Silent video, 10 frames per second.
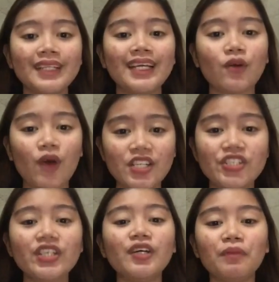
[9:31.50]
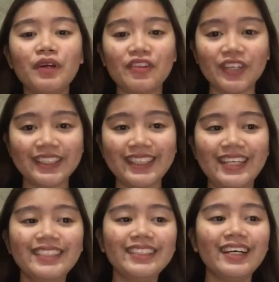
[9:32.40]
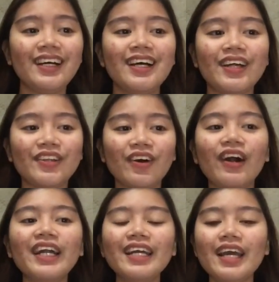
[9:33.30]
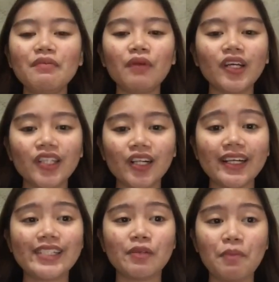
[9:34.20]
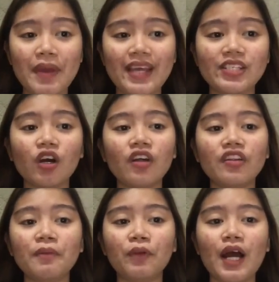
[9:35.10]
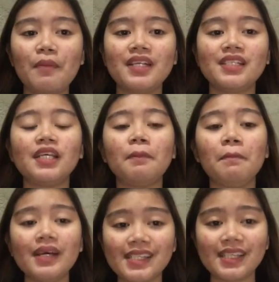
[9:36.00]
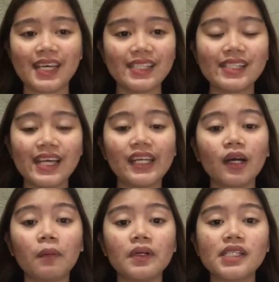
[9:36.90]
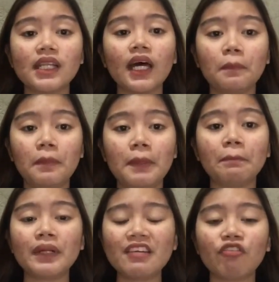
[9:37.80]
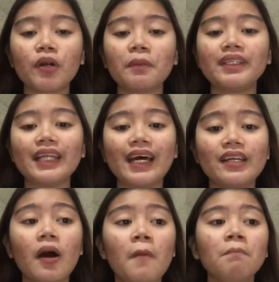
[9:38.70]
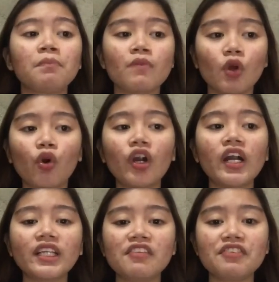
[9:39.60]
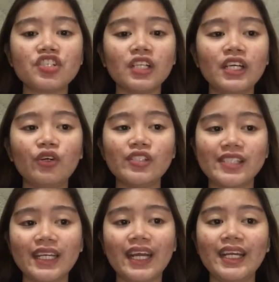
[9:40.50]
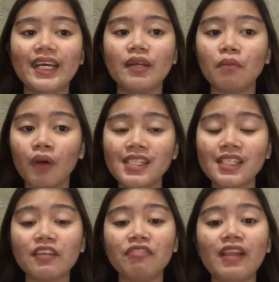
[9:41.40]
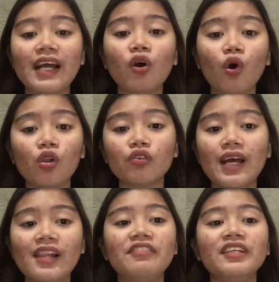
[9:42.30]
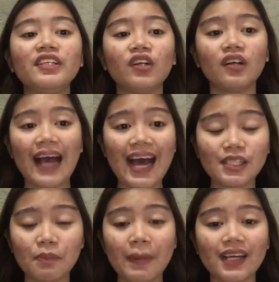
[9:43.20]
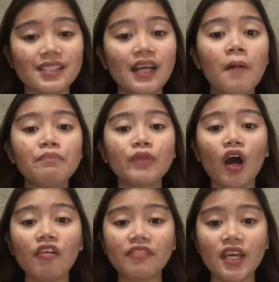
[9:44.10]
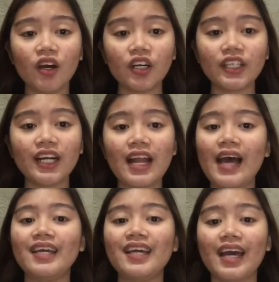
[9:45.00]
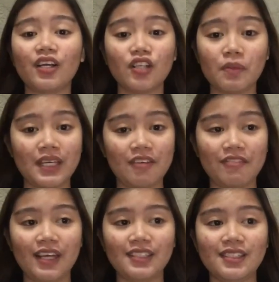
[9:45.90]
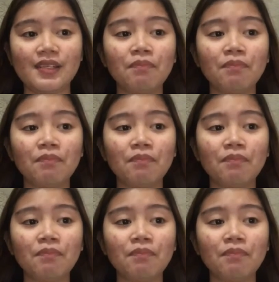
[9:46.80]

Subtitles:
Question number 13. The REA model is based on the premise that business data must not be pre-formatted or artificially constrained and must reflect all relevant aspects of the underlying economic events.